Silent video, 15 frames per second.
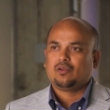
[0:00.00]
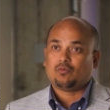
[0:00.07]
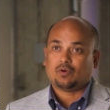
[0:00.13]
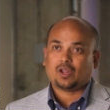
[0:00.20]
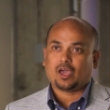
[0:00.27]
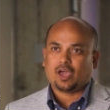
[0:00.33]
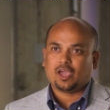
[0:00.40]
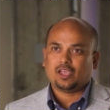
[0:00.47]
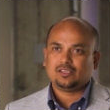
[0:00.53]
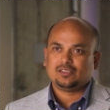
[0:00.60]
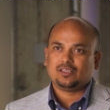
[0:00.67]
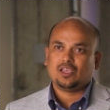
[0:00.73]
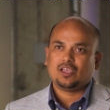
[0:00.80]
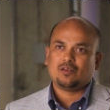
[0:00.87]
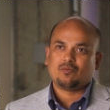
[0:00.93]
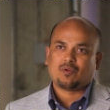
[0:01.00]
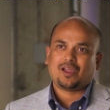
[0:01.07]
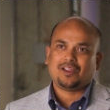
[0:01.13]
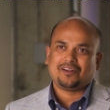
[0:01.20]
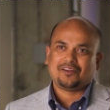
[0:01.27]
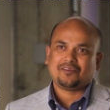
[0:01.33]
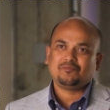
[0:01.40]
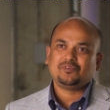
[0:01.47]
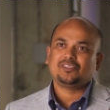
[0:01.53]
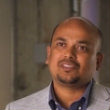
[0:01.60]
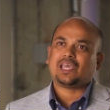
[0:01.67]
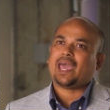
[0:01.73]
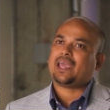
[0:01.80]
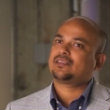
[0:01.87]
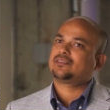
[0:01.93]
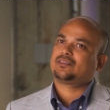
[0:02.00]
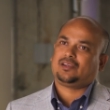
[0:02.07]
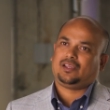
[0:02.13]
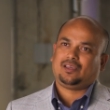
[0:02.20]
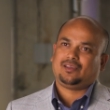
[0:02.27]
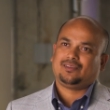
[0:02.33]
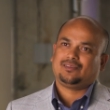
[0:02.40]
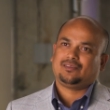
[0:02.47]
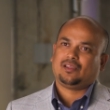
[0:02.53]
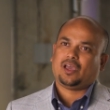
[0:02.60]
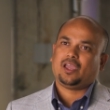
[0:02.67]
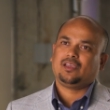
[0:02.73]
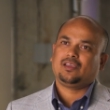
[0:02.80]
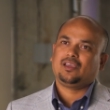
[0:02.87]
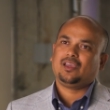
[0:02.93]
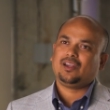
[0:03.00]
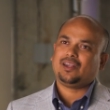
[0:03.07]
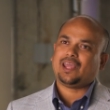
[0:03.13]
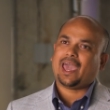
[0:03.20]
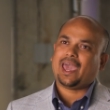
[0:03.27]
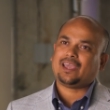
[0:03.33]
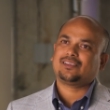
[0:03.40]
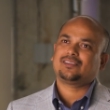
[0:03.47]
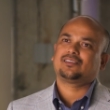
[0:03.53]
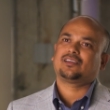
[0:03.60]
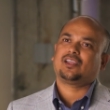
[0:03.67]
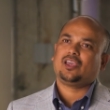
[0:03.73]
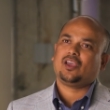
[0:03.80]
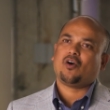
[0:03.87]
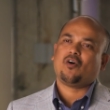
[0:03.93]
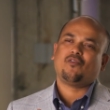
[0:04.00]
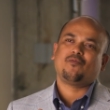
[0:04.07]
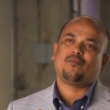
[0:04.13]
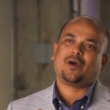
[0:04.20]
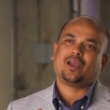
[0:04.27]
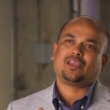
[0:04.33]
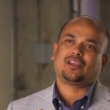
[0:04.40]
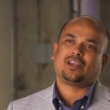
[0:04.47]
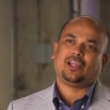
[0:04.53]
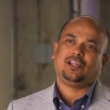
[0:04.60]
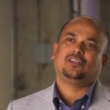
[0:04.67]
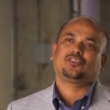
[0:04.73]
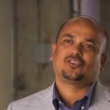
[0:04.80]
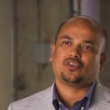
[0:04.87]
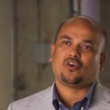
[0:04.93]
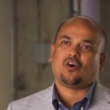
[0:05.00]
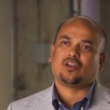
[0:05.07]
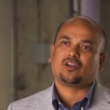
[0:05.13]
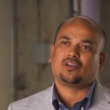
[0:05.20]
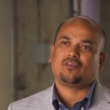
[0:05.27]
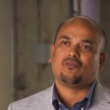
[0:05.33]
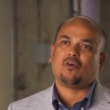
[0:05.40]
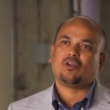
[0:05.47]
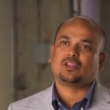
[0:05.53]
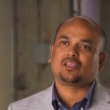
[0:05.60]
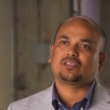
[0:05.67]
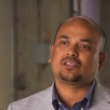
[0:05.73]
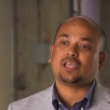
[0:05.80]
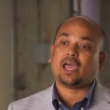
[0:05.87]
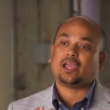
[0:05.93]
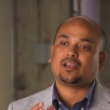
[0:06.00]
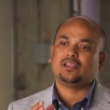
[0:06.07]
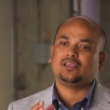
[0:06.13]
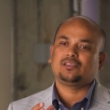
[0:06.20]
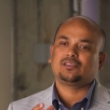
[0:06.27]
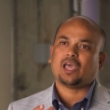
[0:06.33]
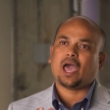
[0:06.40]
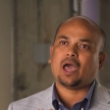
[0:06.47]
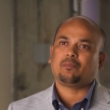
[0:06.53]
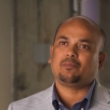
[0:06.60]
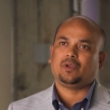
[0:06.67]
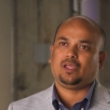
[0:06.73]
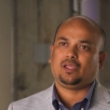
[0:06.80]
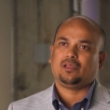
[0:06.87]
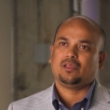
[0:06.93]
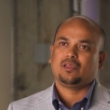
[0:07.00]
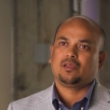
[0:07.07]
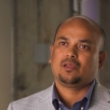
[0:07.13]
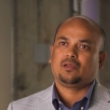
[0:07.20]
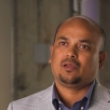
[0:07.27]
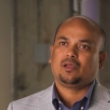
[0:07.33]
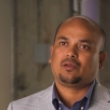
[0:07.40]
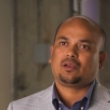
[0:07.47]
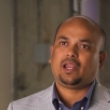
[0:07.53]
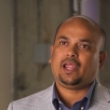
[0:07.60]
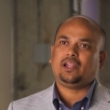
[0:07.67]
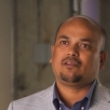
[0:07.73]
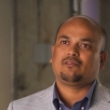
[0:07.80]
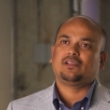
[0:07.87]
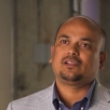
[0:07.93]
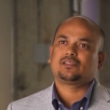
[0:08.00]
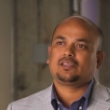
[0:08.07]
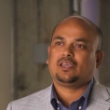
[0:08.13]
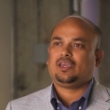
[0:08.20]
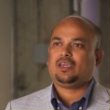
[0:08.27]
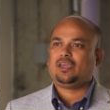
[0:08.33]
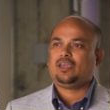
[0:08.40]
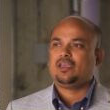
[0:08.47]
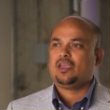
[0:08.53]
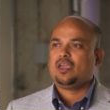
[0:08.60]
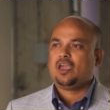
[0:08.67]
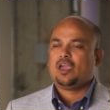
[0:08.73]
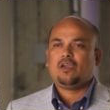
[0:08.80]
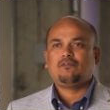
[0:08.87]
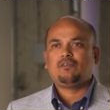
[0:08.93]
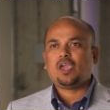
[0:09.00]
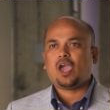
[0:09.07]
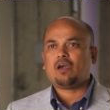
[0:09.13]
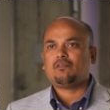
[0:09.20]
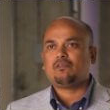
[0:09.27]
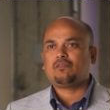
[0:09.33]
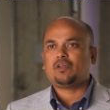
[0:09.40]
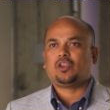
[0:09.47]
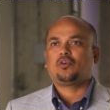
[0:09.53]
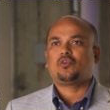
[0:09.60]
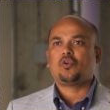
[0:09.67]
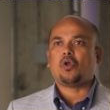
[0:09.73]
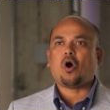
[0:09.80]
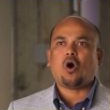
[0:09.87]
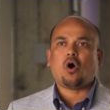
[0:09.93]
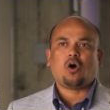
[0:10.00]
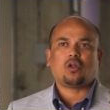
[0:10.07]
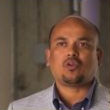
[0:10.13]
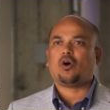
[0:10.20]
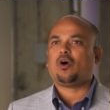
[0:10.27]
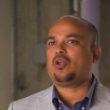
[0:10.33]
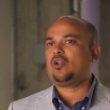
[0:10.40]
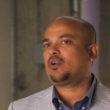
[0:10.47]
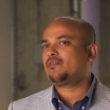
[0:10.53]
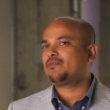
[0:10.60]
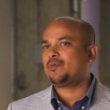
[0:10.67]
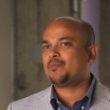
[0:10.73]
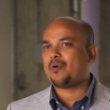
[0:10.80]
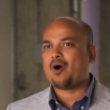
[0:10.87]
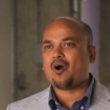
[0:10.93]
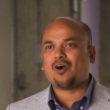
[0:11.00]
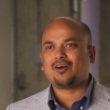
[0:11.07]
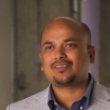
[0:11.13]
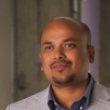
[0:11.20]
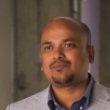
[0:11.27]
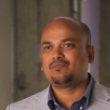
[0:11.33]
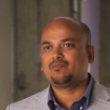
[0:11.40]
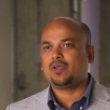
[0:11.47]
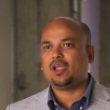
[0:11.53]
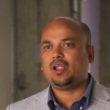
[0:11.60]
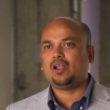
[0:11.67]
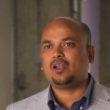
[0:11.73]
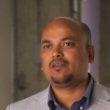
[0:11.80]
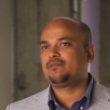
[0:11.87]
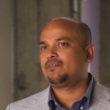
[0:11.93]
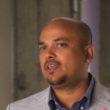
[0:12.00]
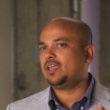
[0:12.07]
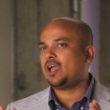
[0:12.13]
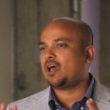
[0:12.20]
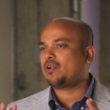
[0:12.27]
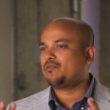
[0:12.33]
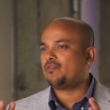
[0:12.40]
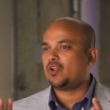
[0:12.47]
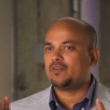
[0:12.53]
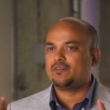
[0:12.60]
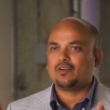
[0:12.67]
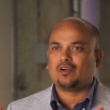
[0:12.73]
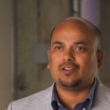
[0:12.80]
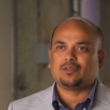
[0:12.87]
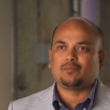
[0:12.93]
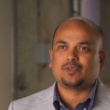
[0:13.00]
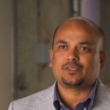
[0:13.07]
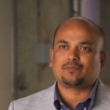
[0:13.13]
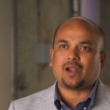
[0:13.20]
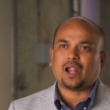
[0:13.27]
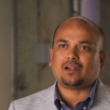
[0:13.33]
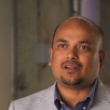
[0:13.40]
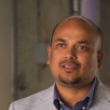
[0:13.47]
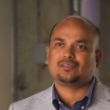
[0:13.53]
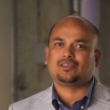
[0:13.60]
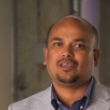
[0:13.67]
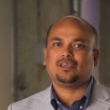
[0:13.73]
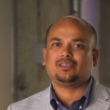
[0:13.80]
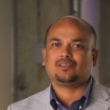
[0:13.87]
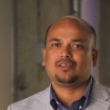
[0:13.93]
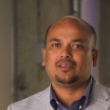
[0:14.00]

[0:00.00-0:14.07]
what I say in my terms is X-ray. I get X-ray of my client's org, what exactly is happening. Client will say, hey, we have a very good org, all out of the box build, we are following all the best practices,